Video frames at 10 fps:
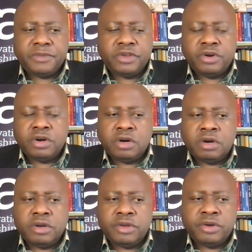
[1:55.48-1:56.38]

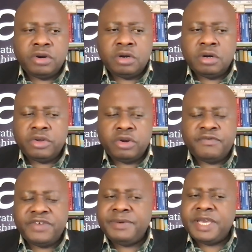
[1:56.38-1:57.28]
your
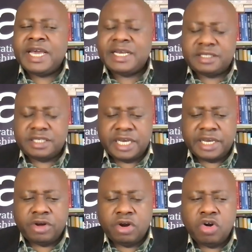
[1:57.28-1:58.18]
VBS here
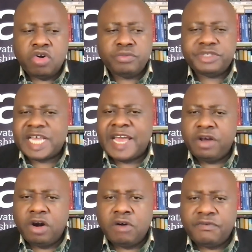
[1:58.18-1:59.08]
at home,
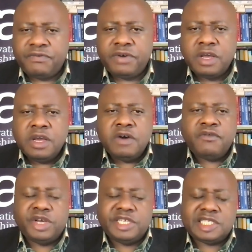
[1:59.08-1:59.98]
Steinhoff,
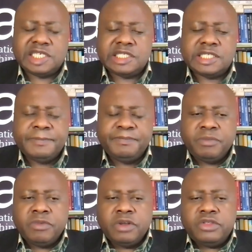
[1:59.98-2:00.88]
for instance,
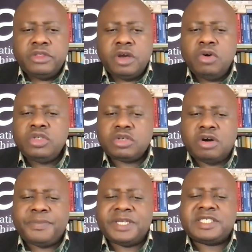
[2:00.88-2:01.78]
those
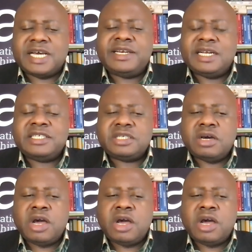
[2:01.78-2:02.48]
corporate scandals